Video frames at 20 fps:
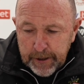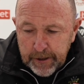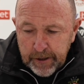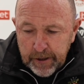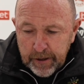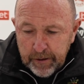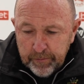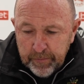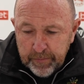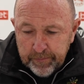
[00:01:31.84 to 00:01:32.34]

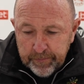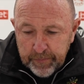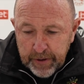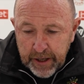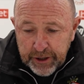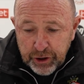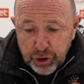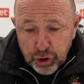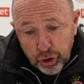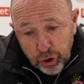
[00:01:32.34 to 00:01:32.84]

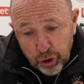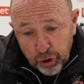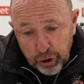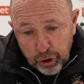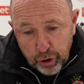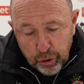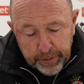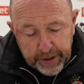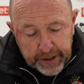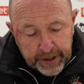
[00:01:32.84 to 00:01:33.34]
hence
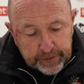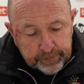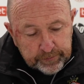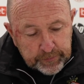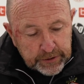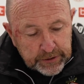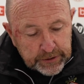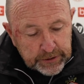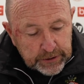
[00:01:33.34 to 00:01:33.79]
Jordan coming in.